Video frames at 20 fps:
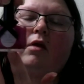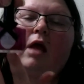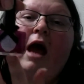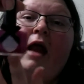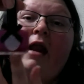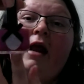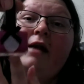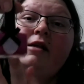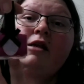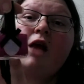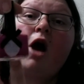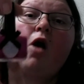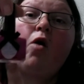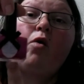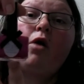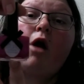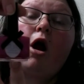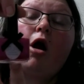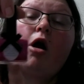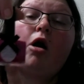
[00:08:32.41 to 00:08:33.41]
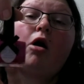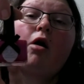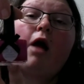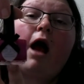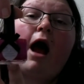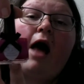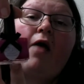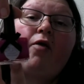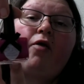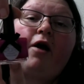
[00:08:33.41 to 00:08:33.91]
and I told her
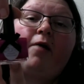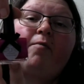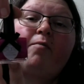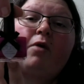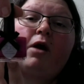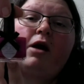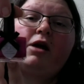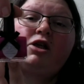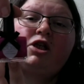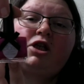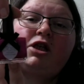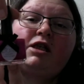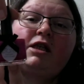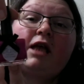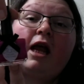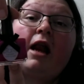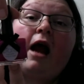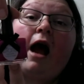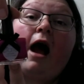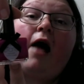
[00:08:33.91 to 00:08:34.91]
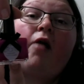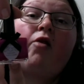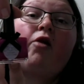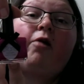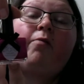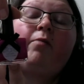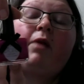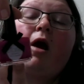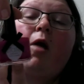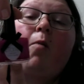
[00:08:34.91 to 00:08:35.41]
I love brushes and I
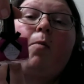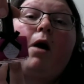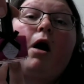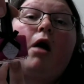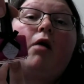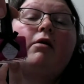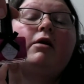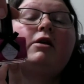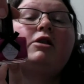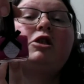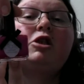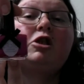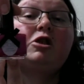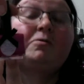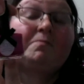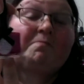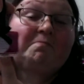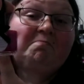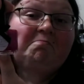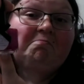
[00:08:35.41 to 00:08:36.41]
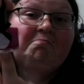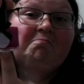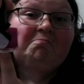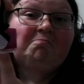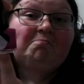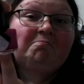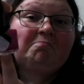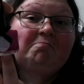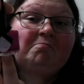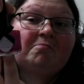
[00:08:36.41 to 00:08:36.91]
love nail polish.
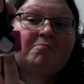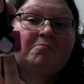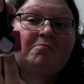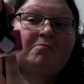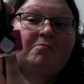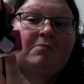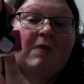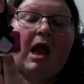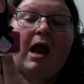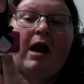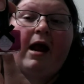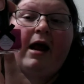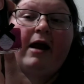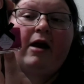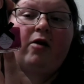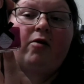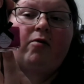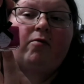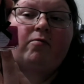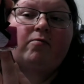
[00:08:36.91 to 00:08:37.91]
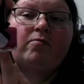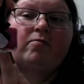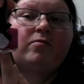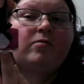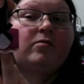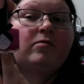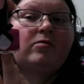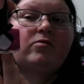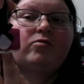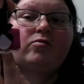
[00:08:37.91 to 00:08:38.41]
And I do.
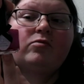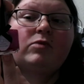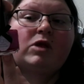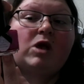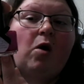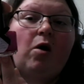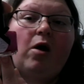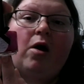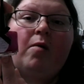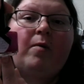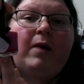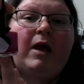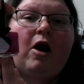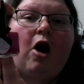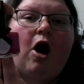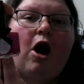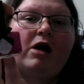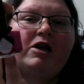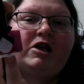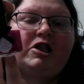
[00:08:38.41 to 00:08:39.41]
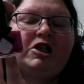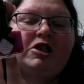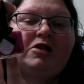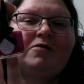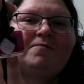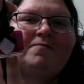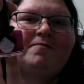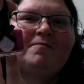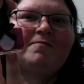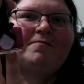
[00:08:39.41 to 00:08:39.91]
So help me gosh.
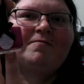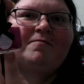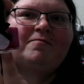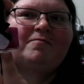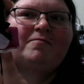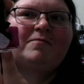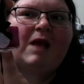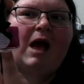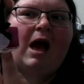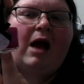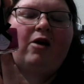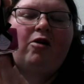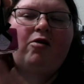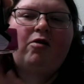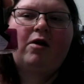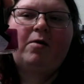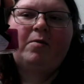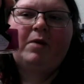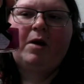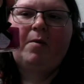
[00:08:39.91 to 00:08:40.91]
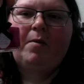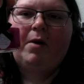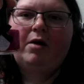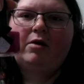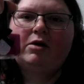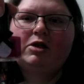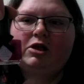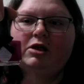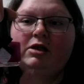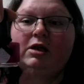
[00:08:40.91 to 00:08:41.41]
I do love nail
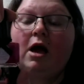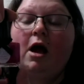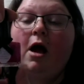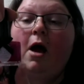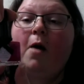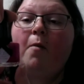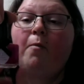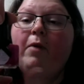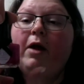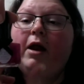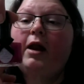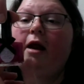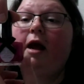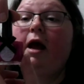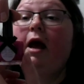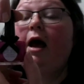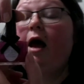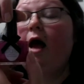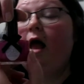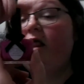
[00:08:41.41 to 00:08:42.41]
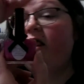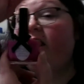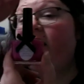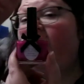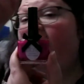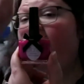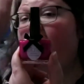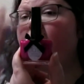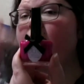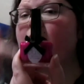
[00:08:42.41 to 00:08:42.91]
polishes. But
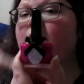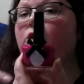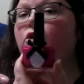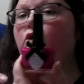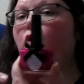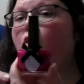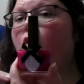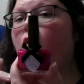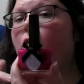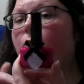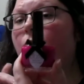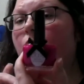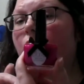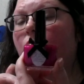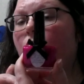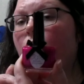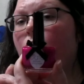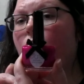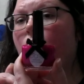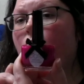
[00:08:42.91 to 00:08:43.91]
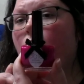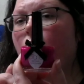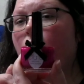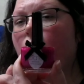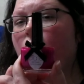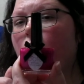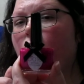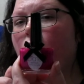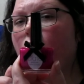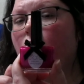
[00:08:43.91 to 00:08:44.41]
that is adorable.
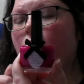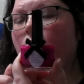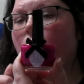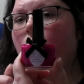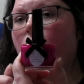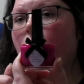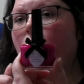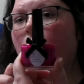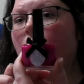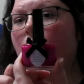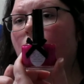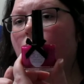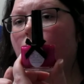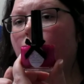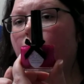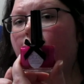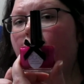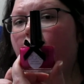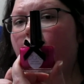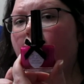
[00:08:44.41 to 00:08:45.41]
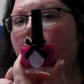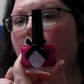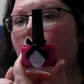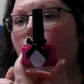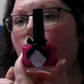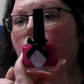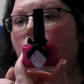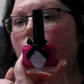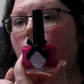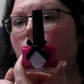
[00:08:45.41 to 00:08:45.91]
Very
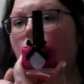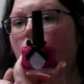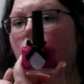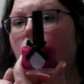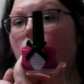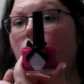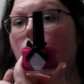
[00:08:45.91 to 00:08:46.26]
adorable.